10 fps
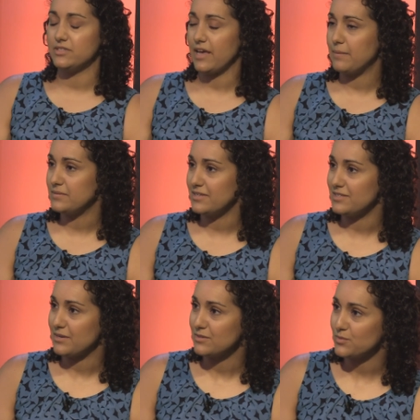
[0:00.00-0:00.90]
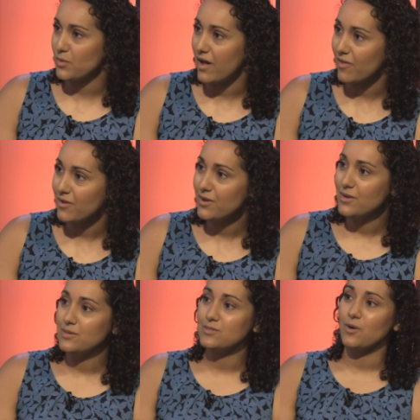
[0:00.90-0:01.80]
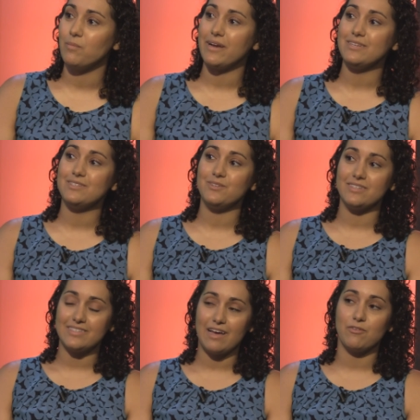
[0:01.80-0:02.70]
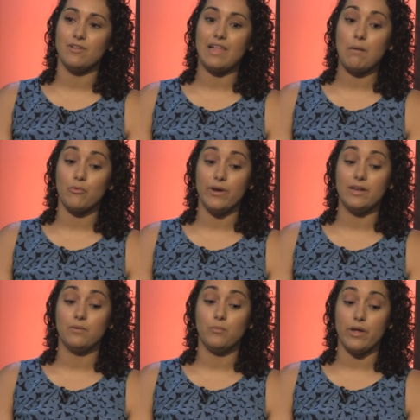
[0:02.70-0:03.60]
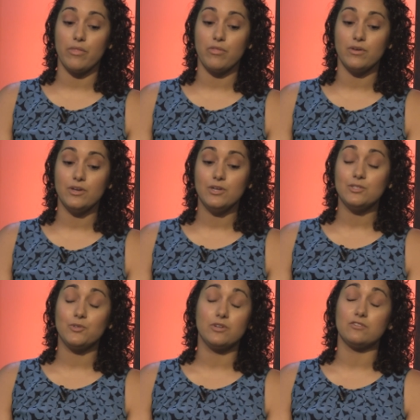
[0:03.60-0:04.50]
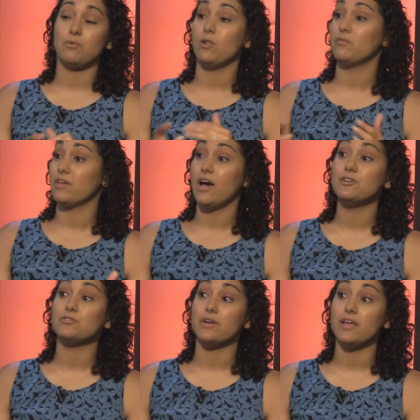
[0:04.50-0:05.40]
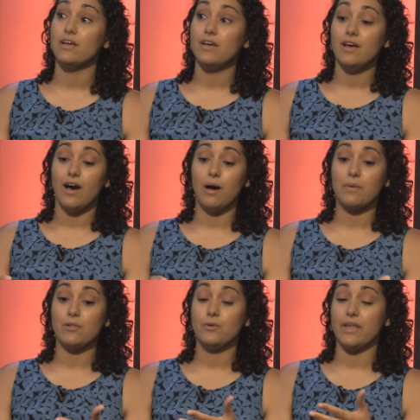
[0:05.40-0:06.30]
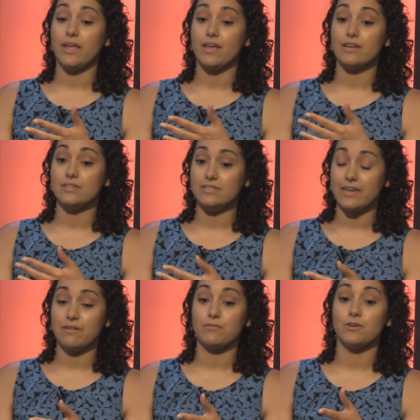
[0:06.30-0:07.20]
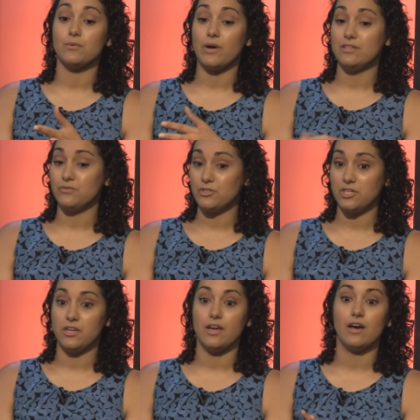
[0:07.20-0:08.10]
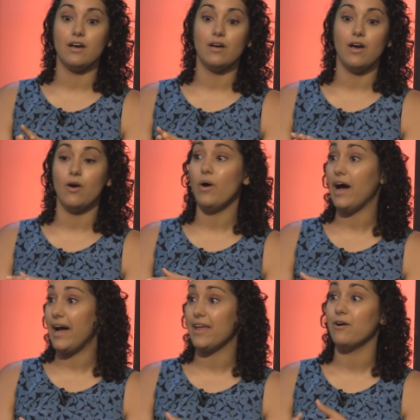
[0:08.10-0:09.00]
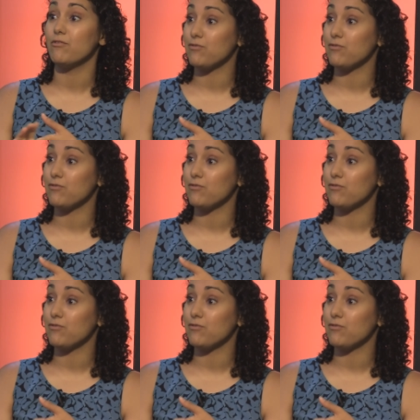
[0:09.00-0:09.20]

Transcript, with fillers: Skypes this year as well. So oh, wow. my students have collaborated with students from all over the country, um, including Denver, West Virginia, Ohio,